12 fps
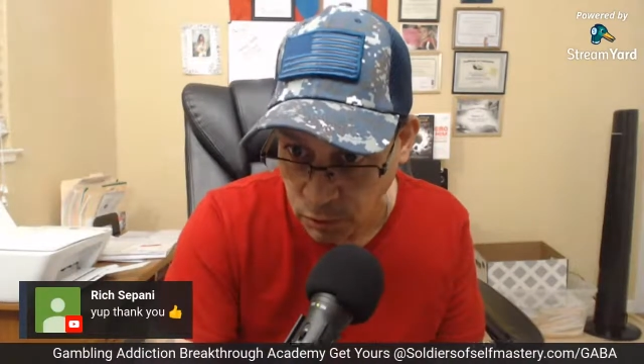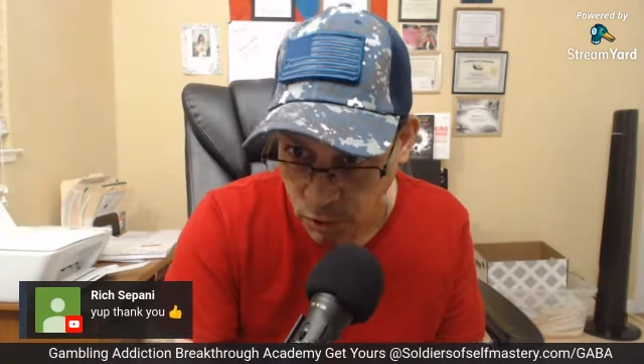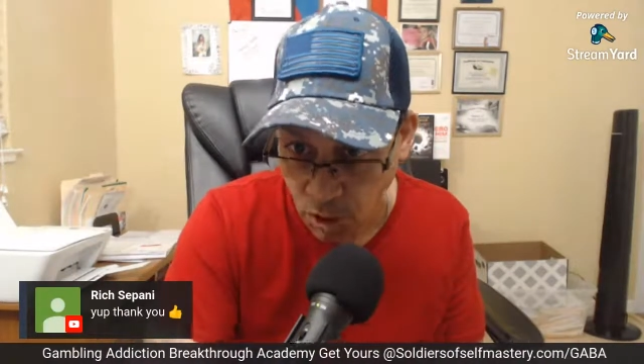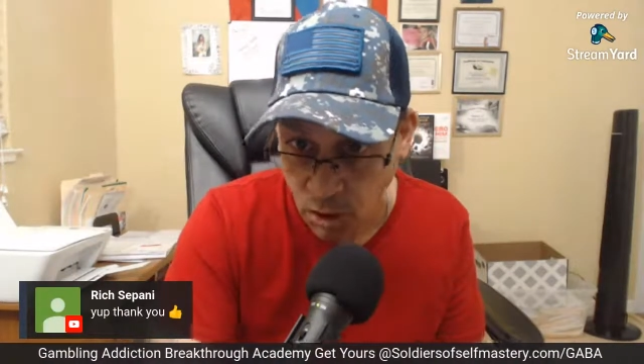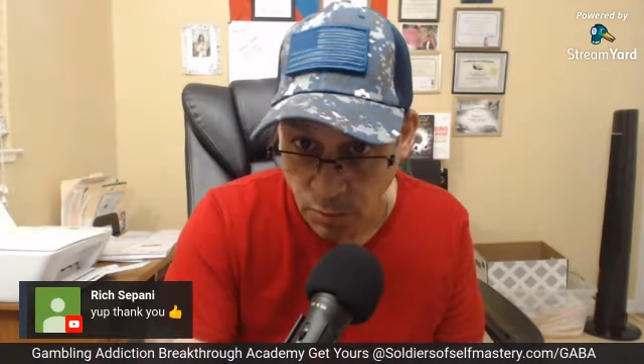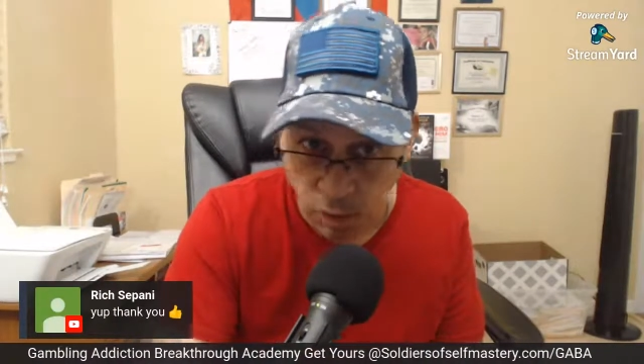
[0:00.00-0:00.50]

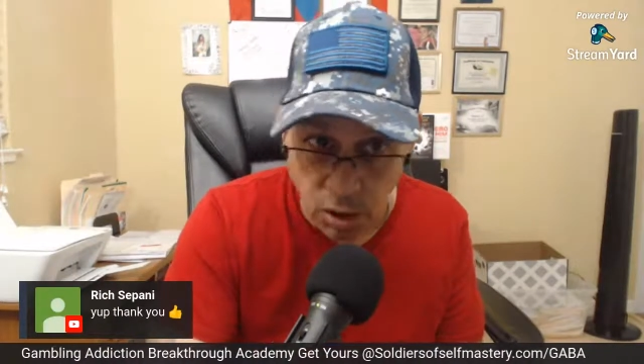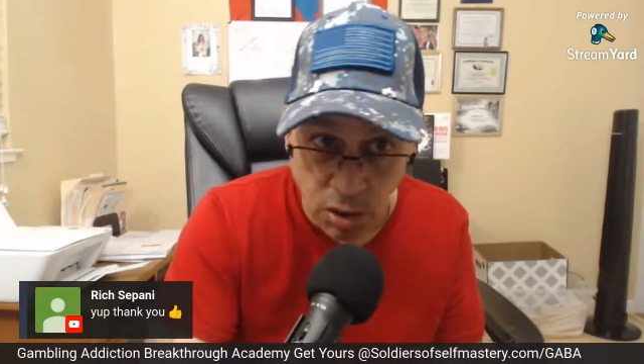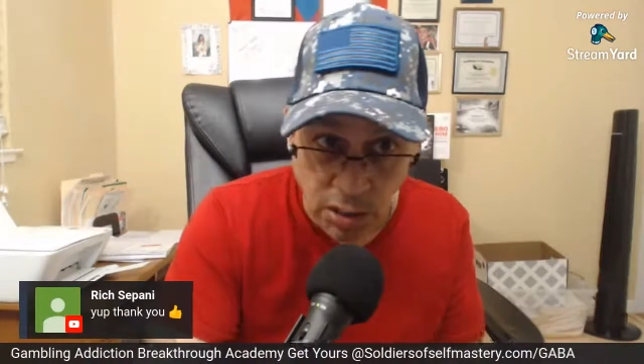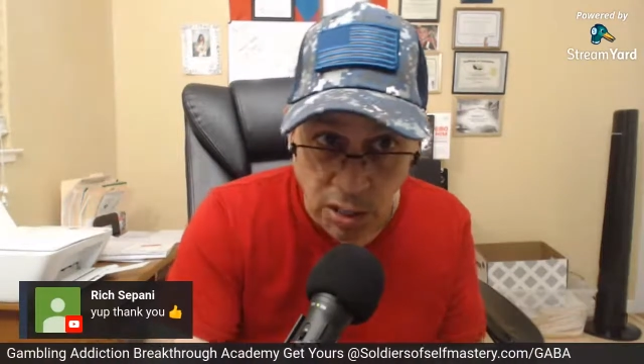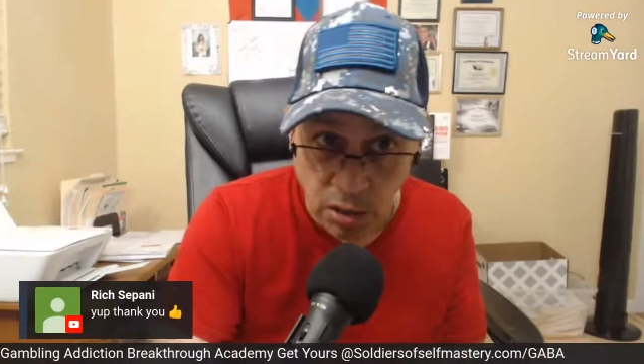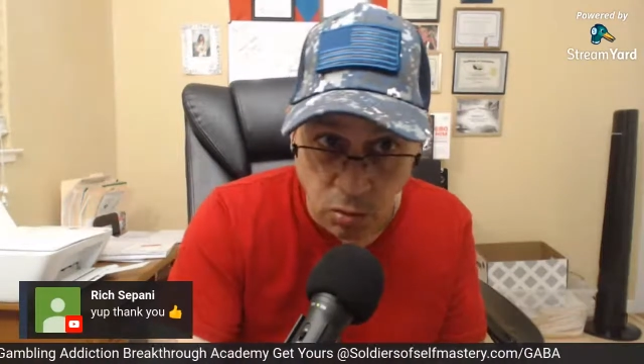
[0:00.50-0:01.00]
Anybody
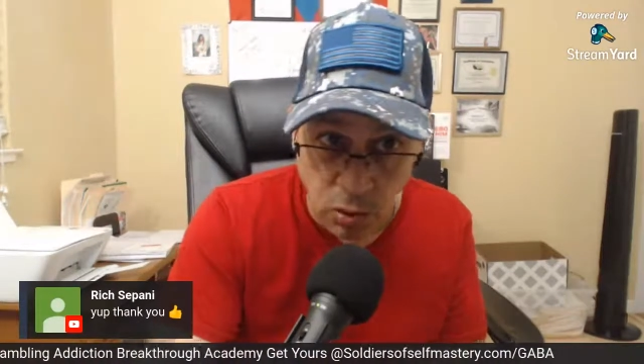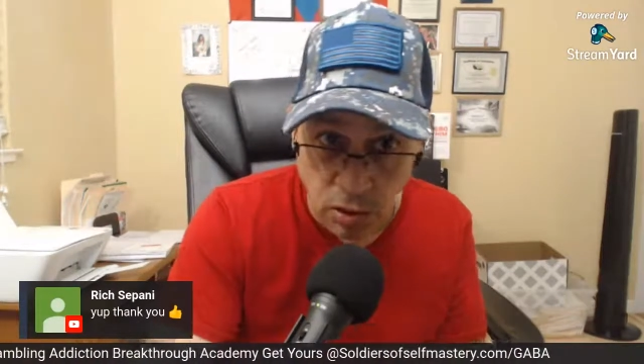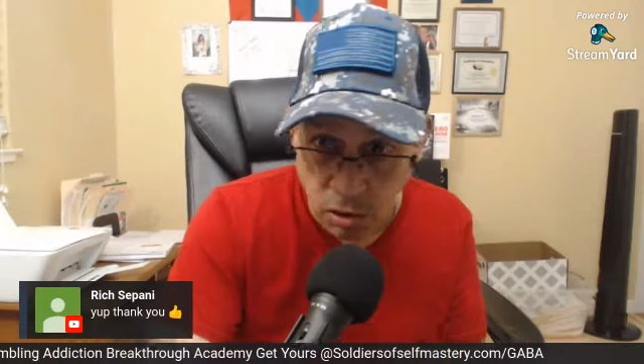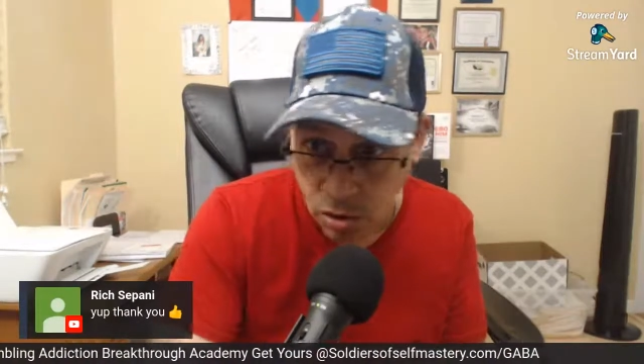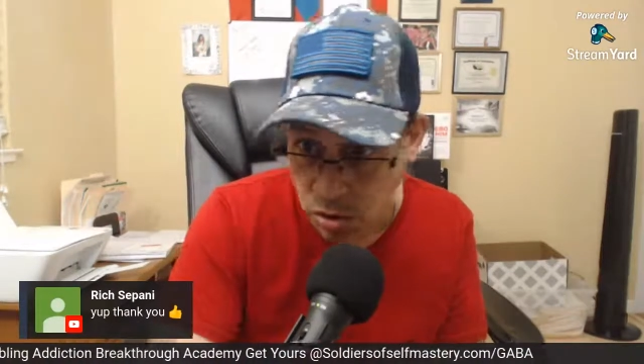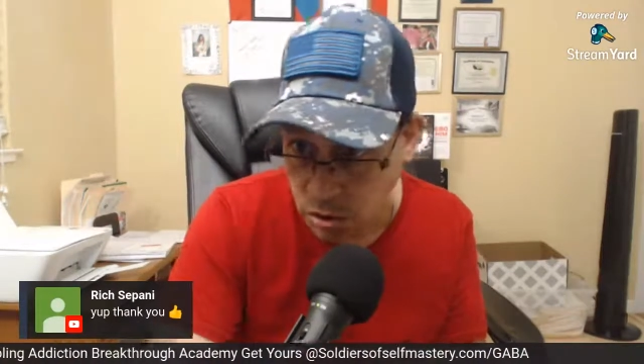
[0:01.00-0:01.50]
got a
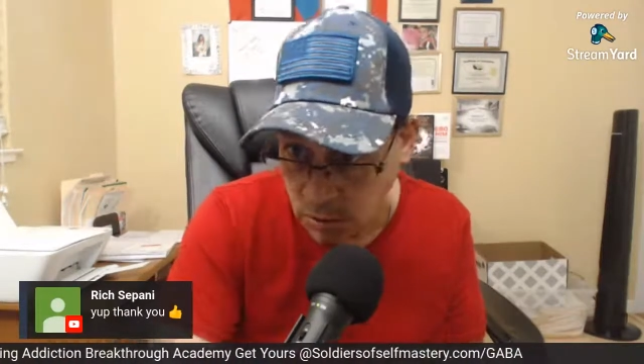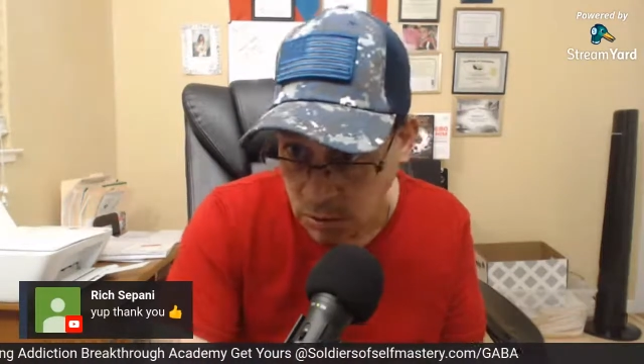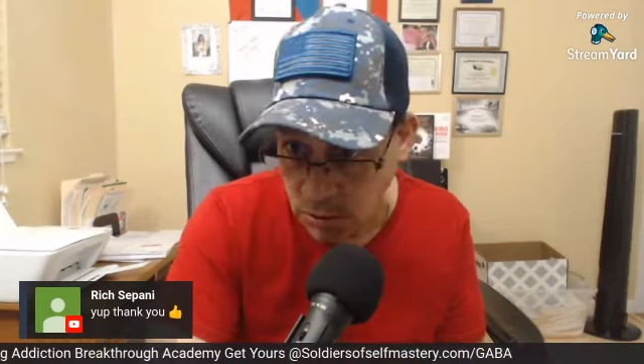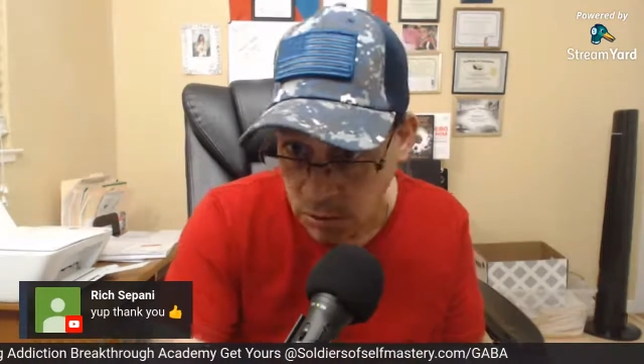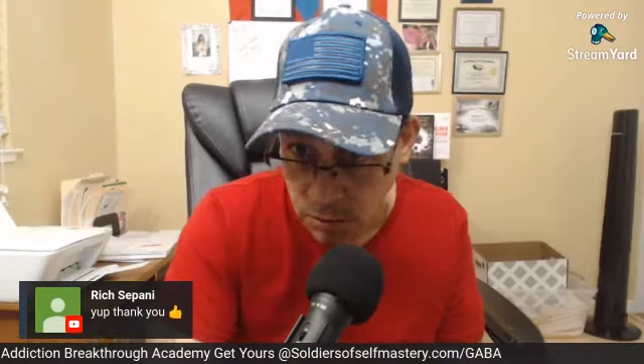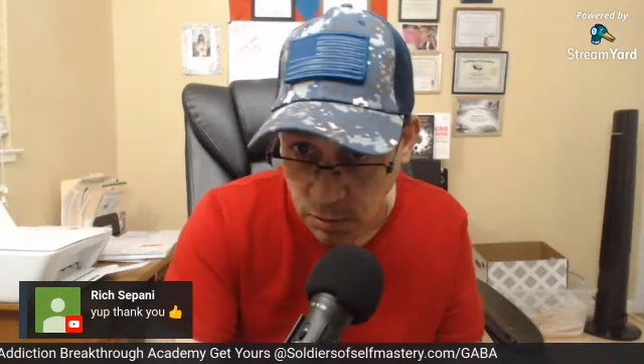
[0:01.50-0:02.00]

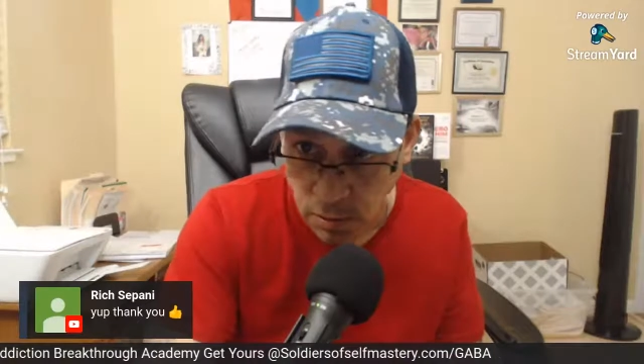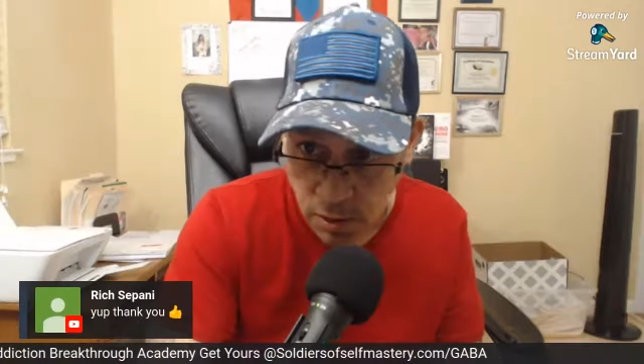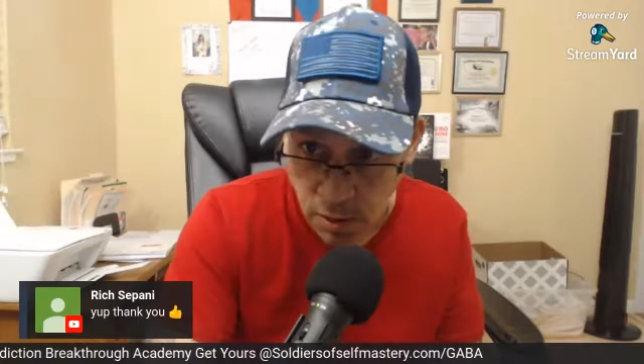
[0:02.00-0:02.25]
question?